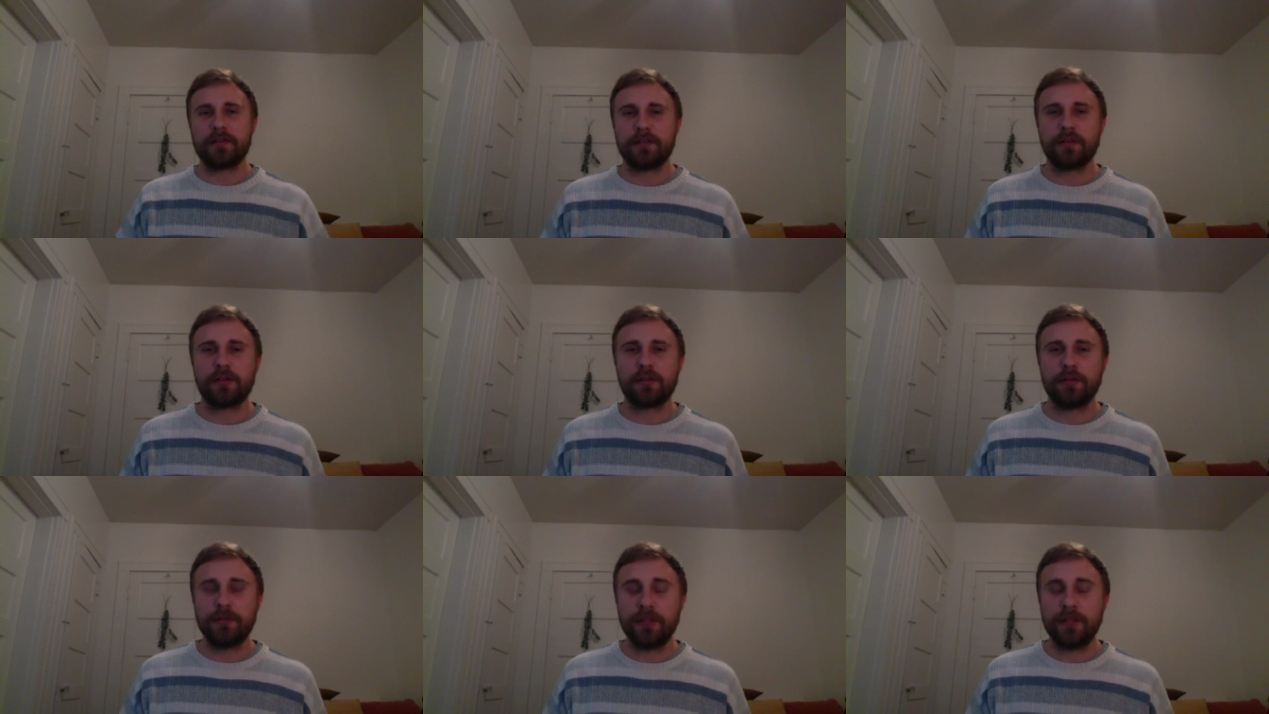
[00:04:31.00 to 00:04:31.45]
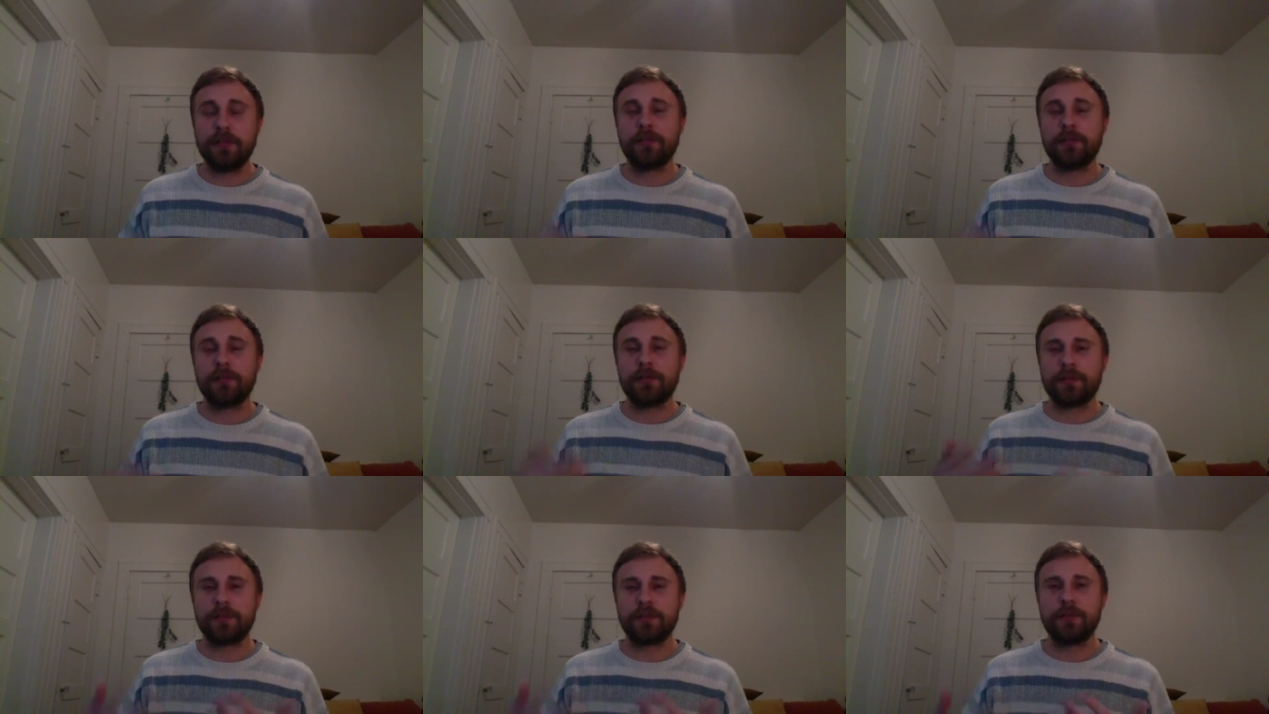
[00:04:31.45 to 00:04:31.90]

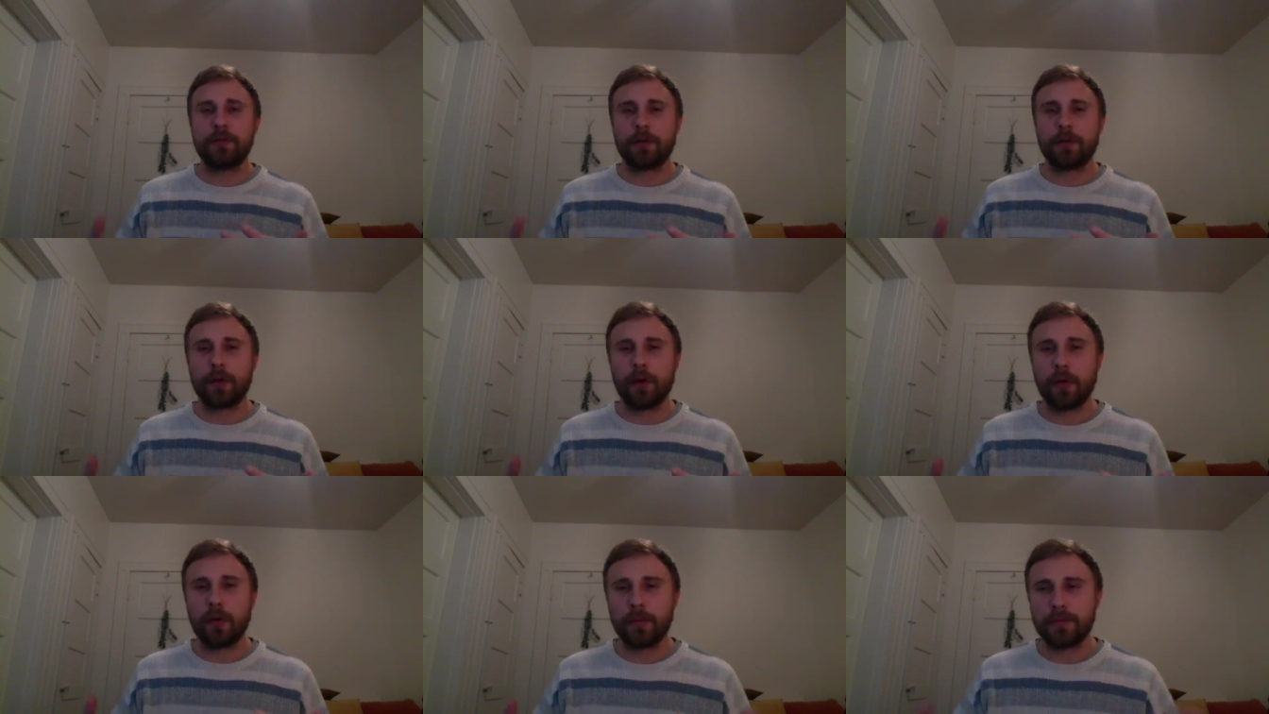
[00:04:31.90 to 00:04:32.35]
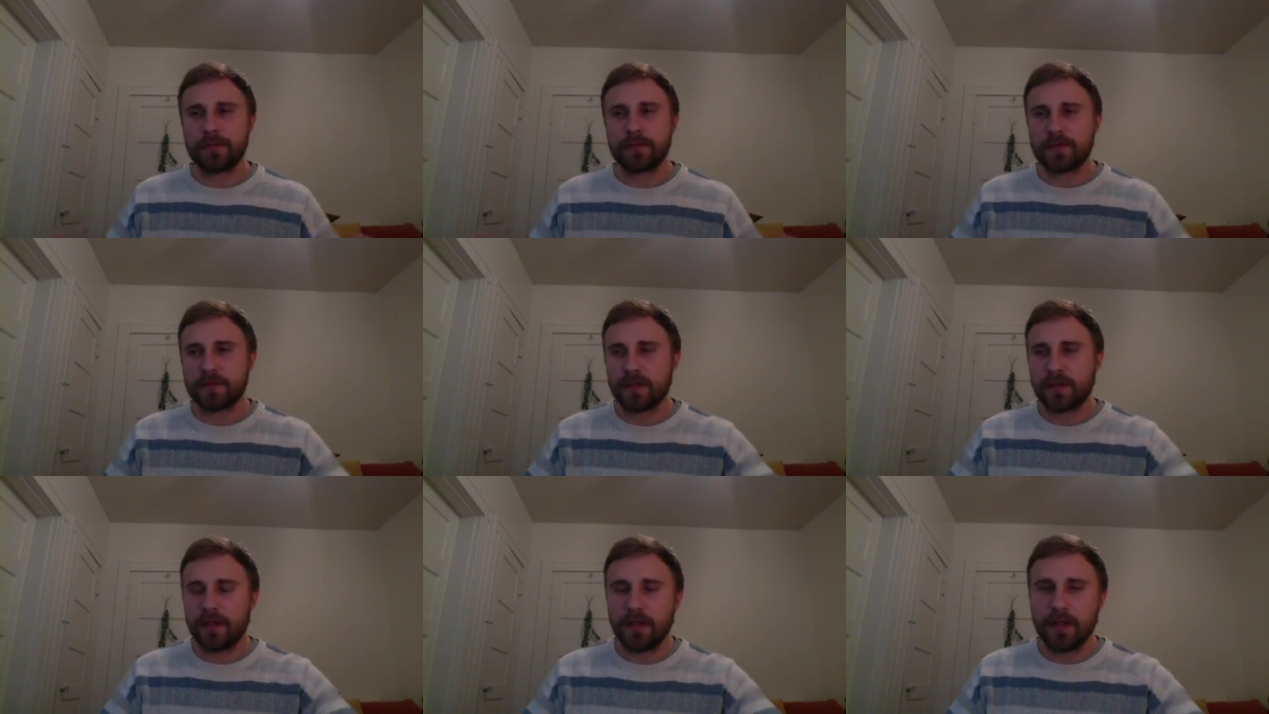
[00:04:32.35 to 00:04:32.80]
nearer to their
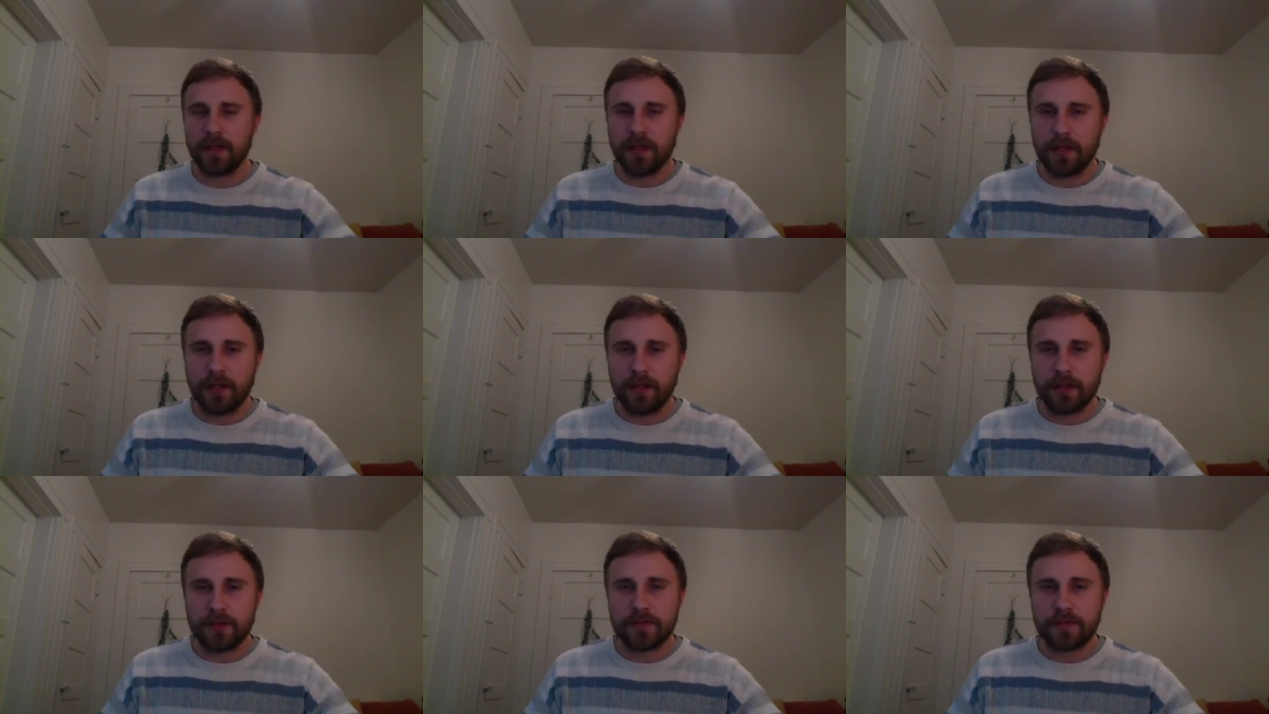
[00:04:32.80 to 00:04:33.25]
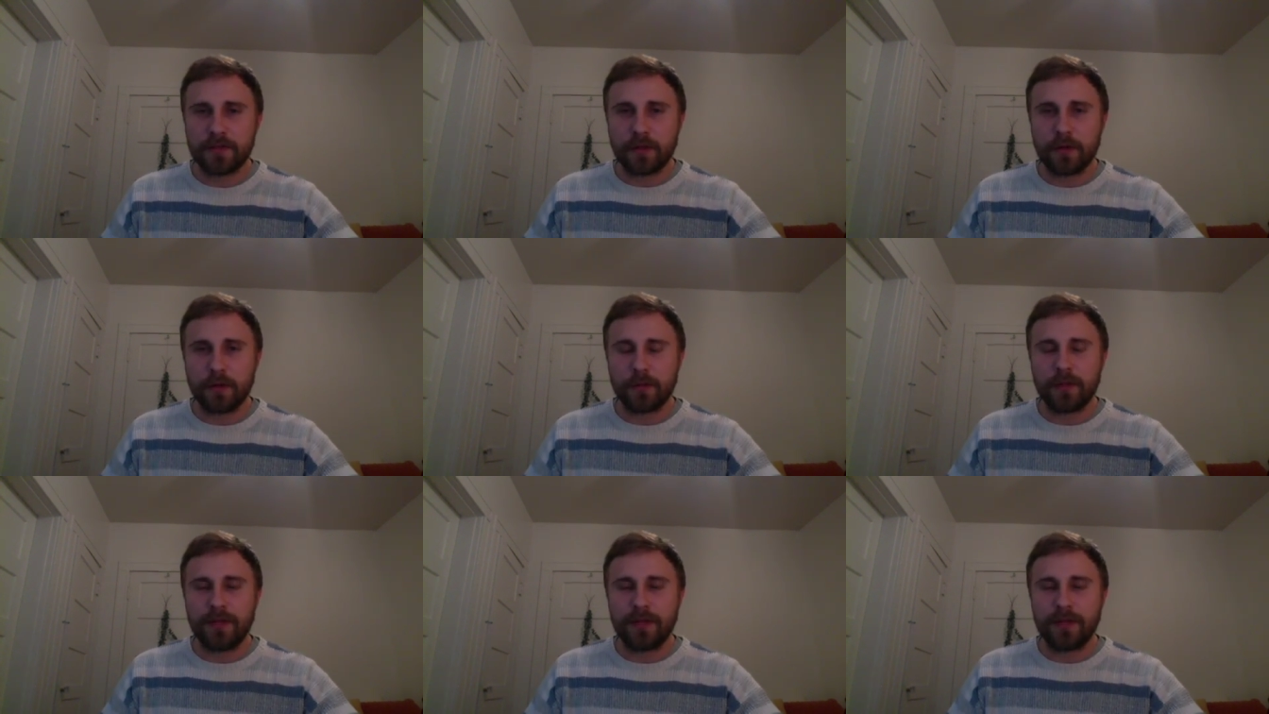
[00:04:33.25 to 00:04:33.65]
homes. So